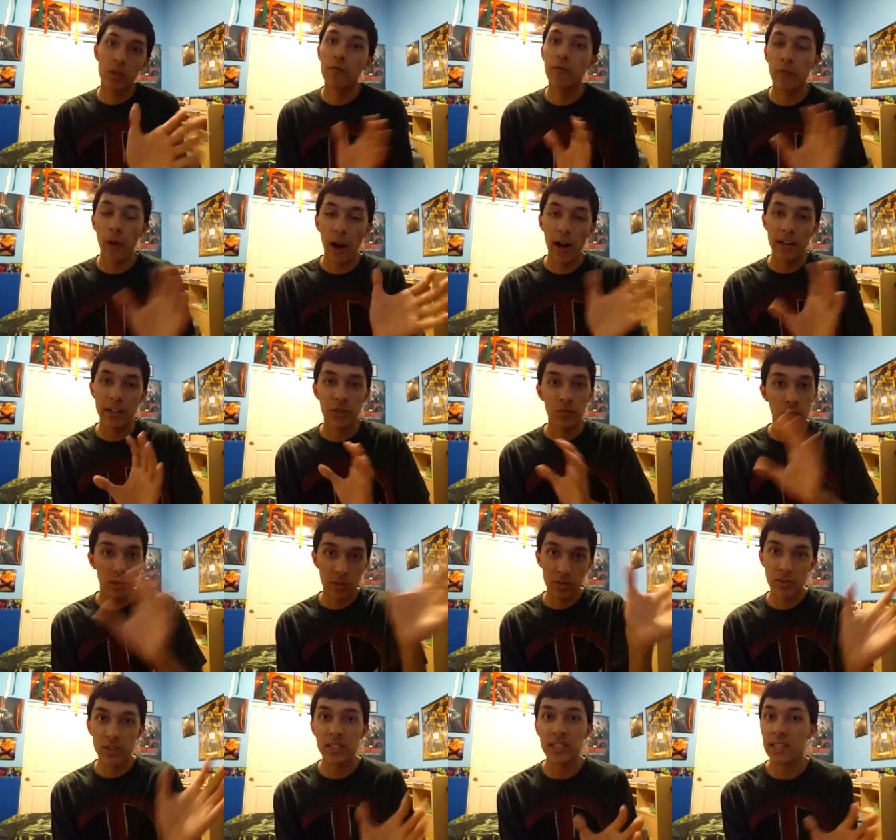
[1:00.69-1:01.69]
fresh when
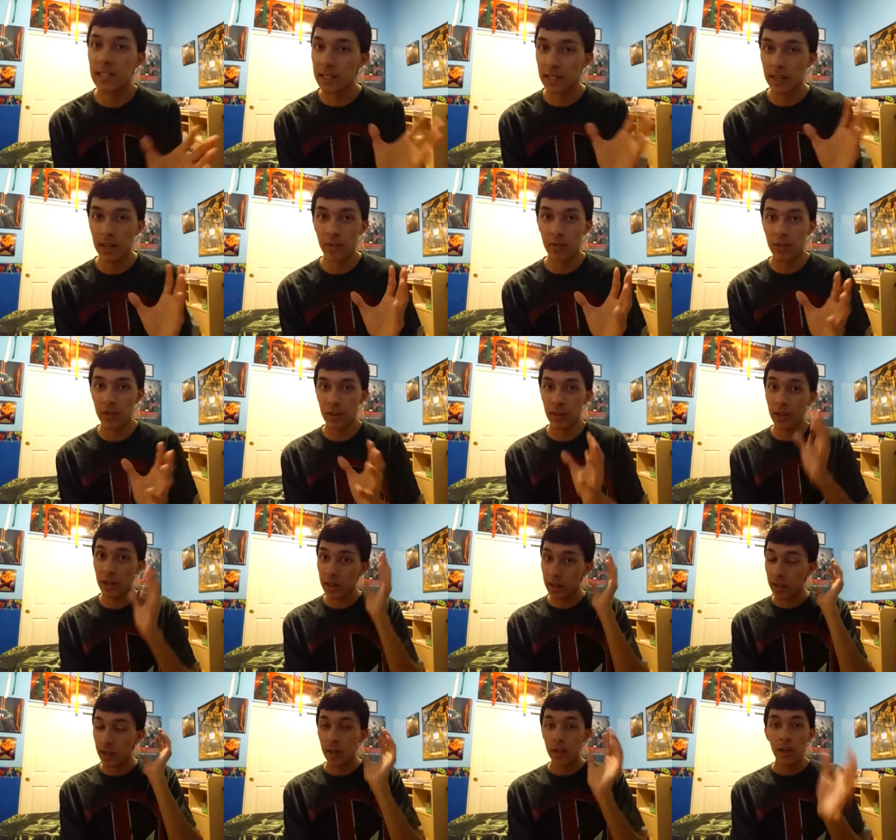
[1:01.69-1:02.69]
you see it and
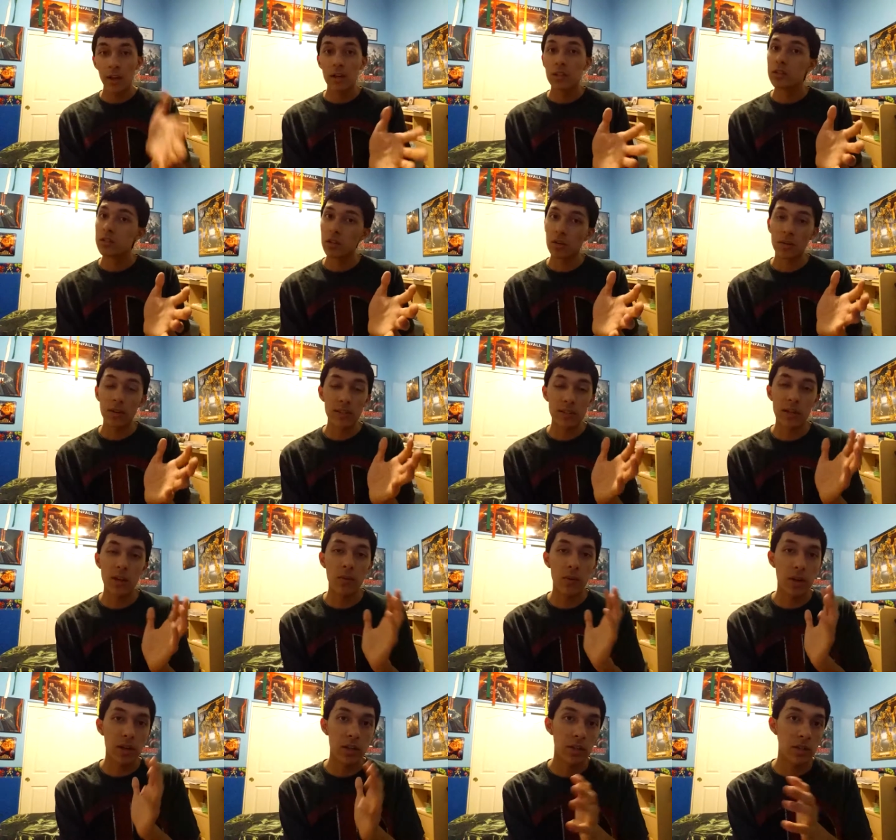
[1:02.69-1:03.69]
everything. So let's get
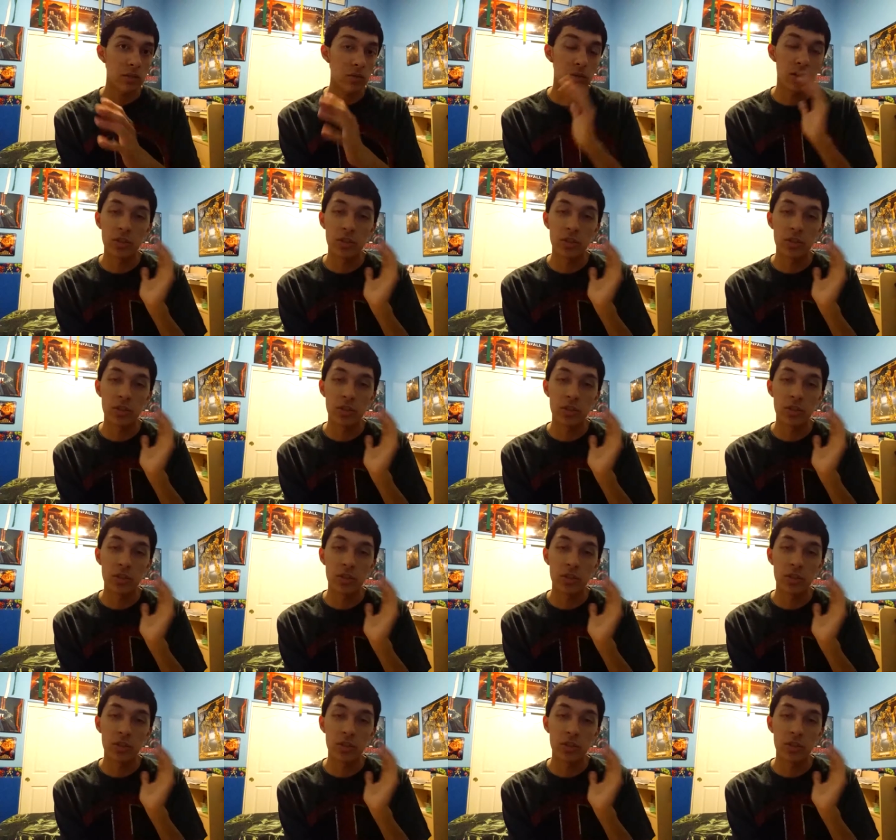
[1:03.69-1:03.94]
right into it.